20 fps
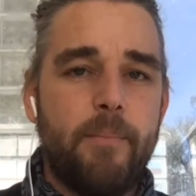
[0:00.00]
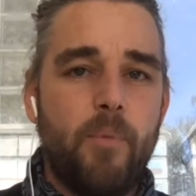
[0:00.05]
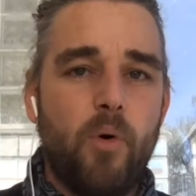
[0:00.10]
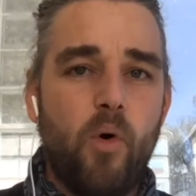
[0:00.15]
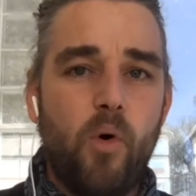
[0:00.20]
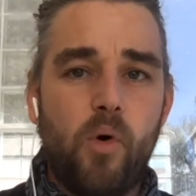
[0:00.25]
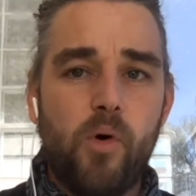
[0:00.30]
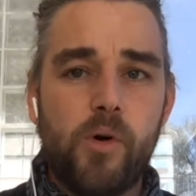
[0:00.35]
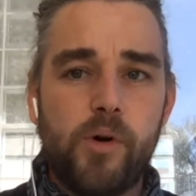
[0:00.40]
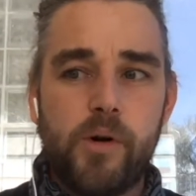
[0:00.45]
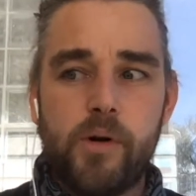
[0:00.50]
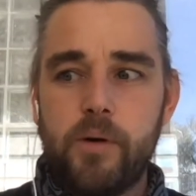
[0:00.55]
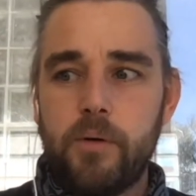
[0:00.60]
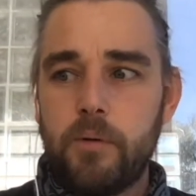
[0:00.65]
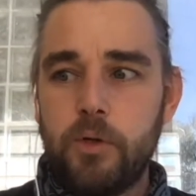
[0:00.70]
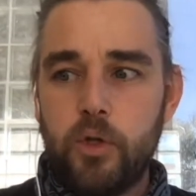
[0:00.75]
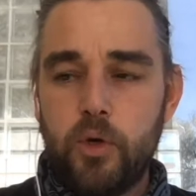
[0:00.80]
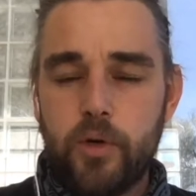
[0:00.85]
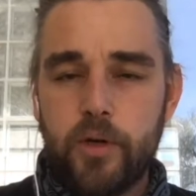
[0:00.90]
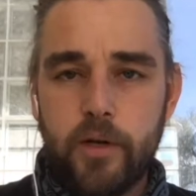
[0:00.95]

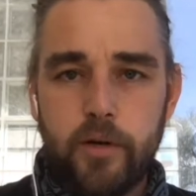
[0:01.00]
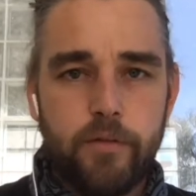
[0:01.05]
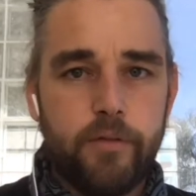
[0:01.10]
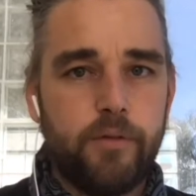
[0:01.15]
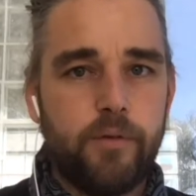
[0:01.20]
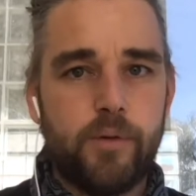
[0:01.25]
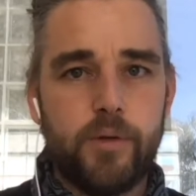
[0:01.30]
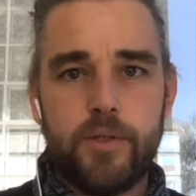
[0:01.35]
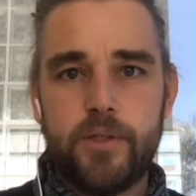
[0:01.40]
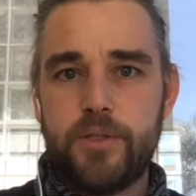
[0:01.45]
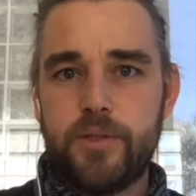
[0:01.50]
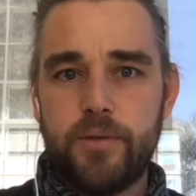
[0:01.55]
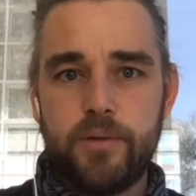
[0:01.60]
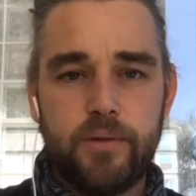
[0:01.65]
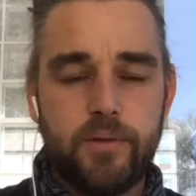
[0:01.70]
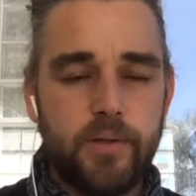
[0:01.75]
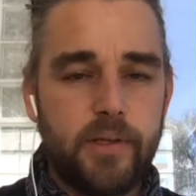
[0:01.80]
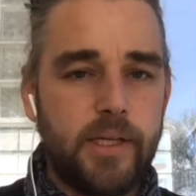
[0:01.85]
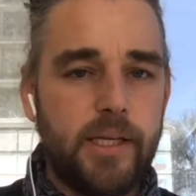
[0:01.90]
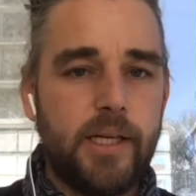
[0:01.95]
Or you can afford
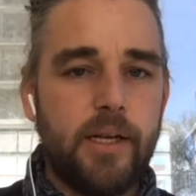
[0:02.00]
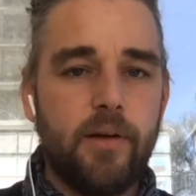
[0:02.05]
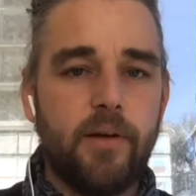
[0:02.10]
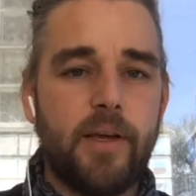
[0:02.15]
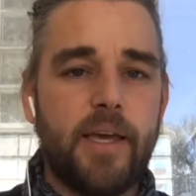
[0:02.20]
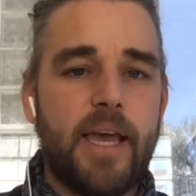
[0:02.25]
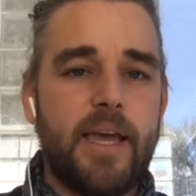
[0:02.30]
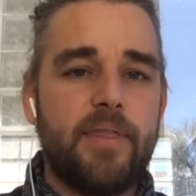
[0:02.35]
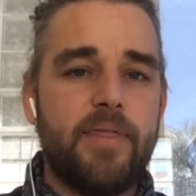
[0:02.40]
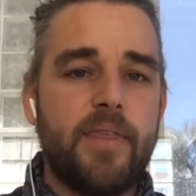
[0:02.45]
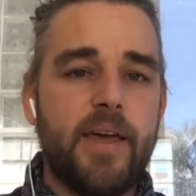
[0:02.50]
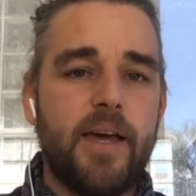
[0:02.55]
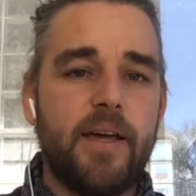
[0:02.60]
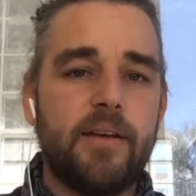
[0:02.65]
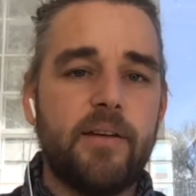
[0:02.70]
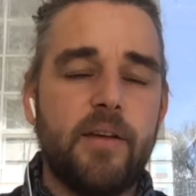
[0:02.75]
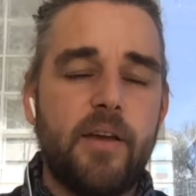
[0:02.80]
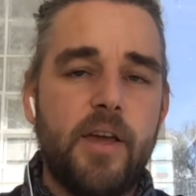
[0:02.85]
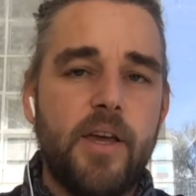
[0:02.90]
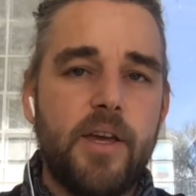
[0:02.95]
to elongate
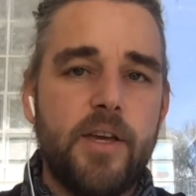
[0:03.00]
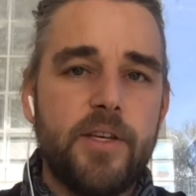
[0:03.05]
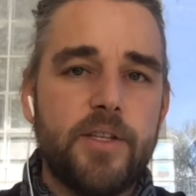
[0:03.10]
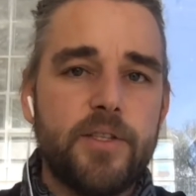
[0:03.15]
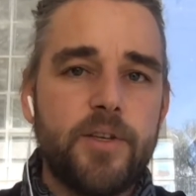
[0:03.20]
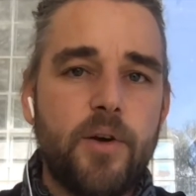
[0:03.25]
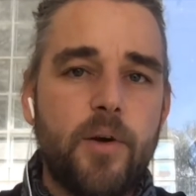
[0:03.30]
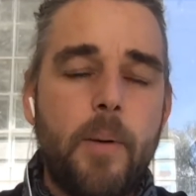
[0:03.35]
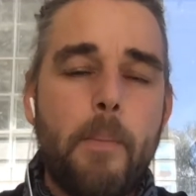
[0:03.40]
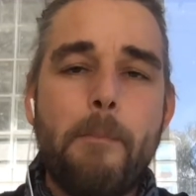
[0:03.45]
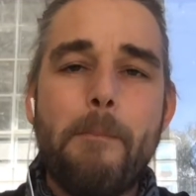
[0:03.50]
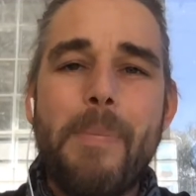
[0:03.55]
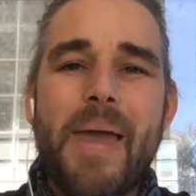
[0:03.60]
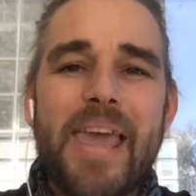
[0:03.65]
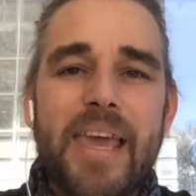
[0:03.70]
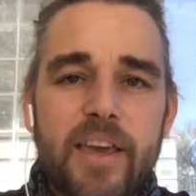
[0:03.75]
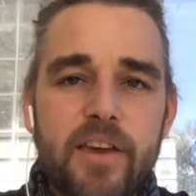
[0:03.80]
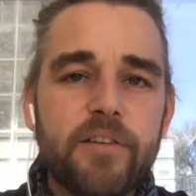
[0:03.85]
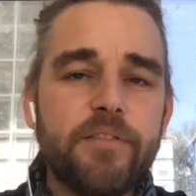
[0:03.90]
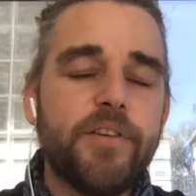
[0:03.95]
that. So
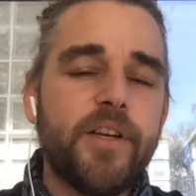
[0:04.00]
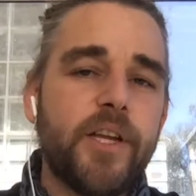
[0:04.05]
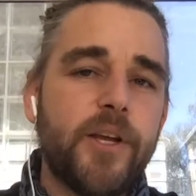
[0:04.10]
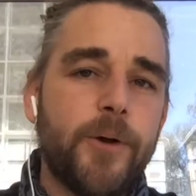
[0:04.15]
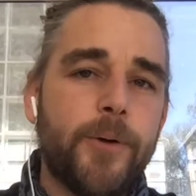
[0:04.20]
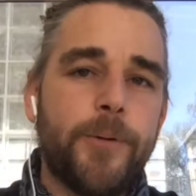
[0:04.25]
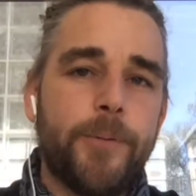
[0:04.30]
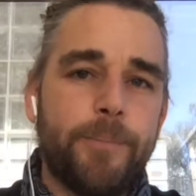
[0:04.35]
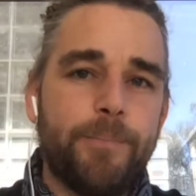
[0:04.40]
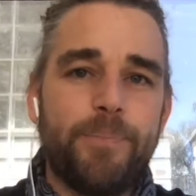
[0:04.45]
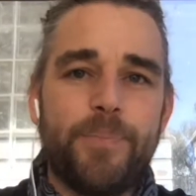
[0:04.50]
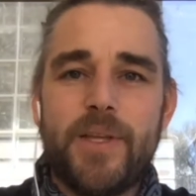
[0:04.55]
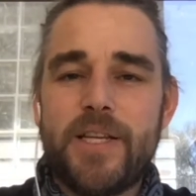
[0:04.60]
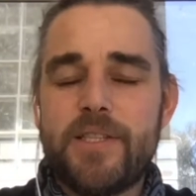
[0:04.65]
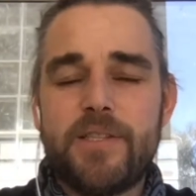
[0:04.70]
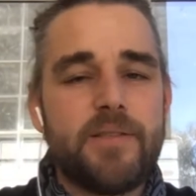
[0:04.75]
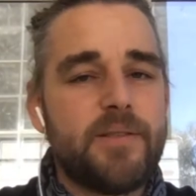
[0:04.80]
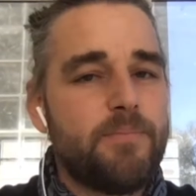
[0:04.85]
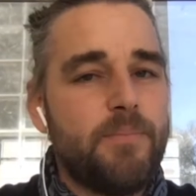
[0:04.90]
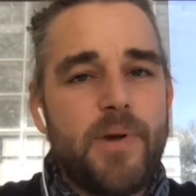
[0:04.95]
make a video.
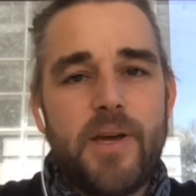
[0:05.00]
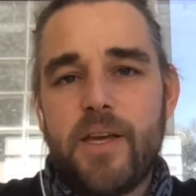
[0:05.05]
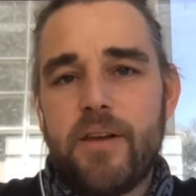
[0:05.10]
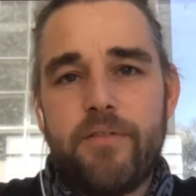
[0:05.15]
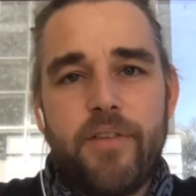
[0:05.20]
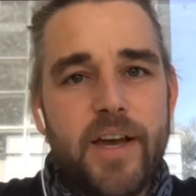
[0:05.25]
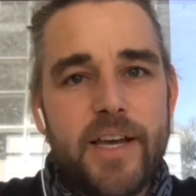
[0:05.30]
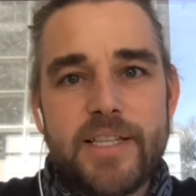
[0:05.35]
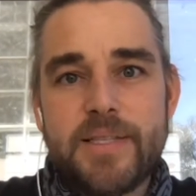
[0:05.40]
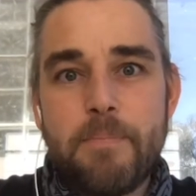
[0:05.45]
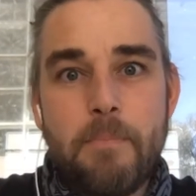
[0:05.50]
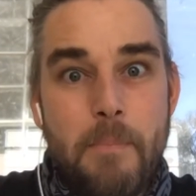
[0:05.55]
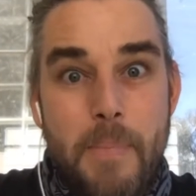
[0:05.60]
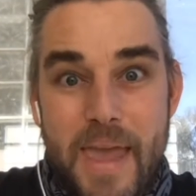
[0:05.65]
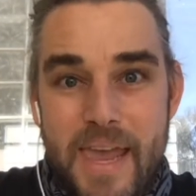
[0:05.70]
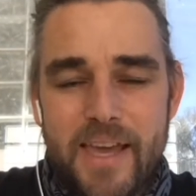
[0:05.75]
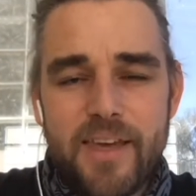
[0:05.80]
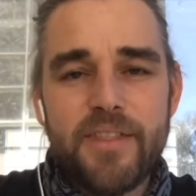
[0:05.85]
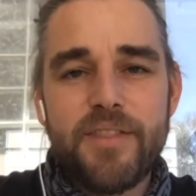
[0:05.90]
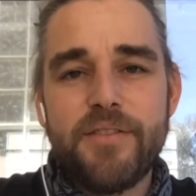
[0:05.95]
That's my advice.
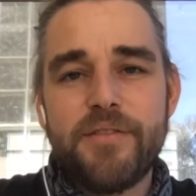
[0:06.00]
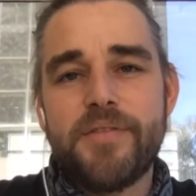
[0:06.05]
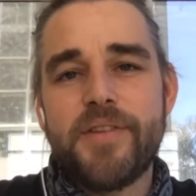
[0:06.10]
Make the